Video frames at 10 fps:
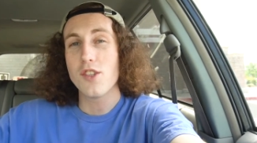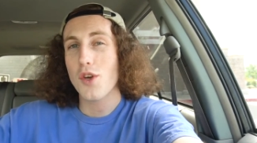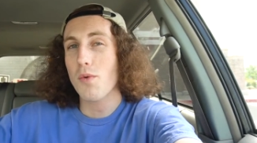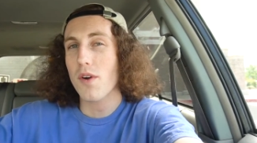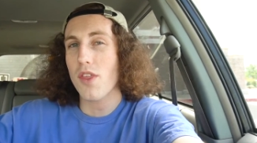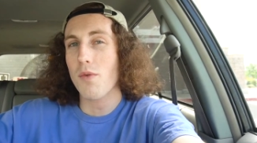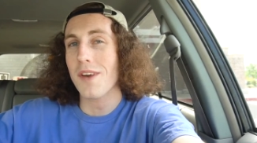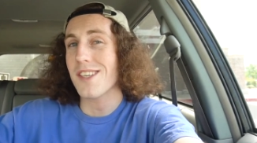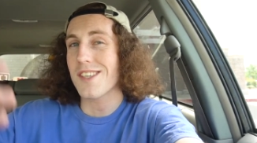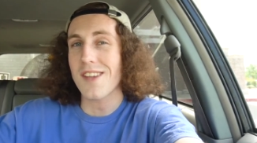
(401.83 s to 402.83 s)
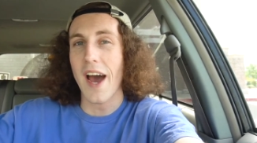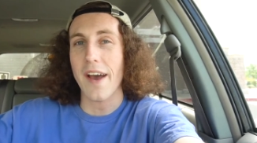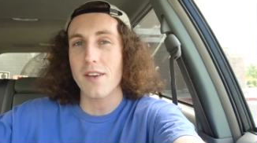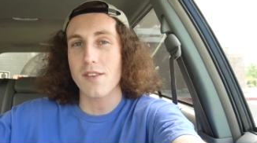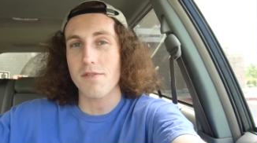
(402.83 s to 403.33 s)
2 or 3
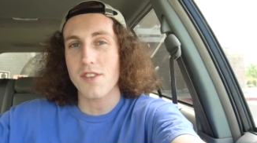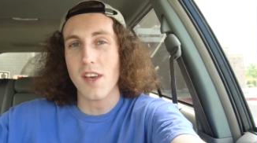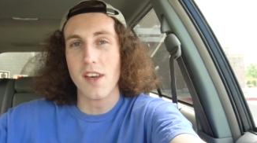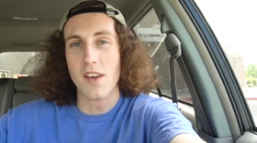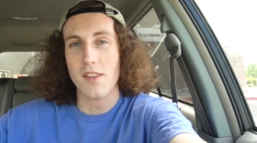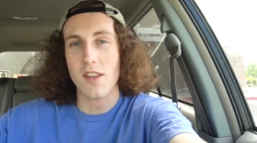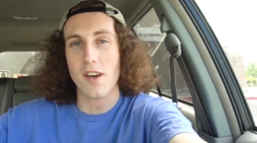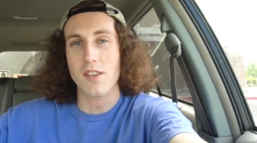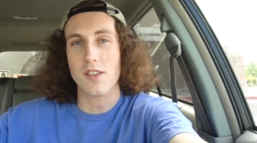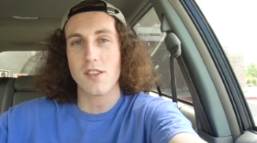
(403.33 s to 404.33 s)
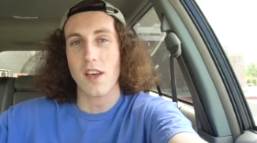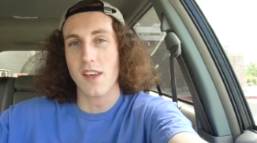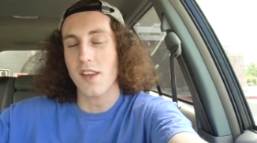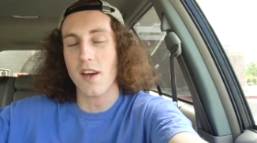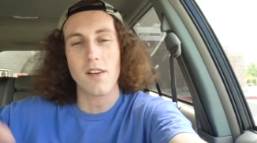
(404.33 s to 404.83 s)
styles of singing that are just
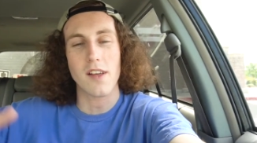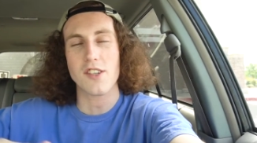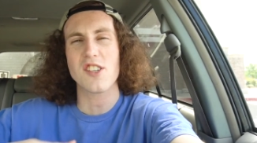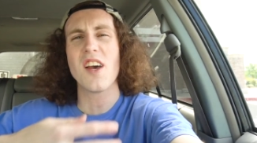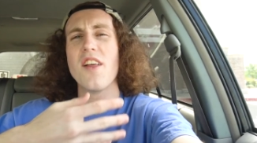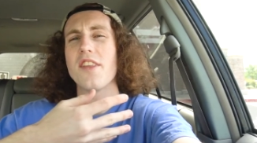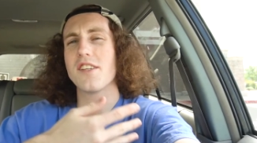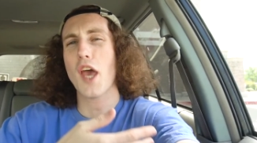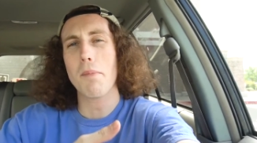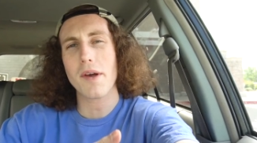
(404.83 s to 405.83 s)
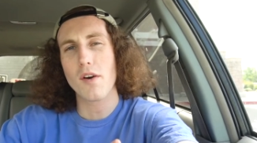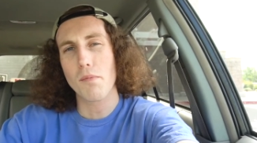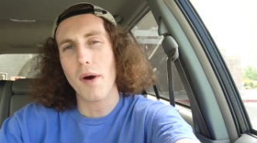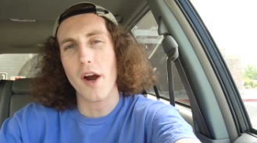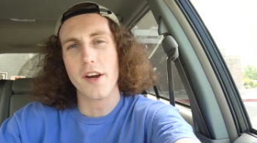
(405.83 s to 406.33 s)
like, you know, like just the
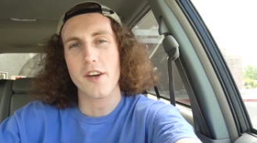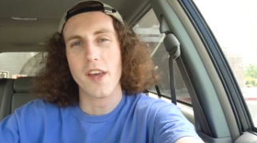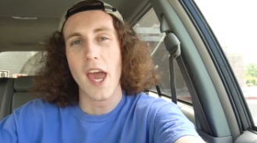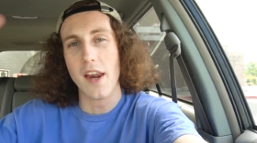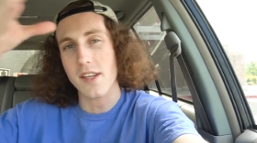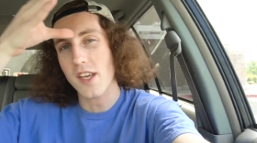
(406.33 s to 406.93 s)
typical Parker Cannon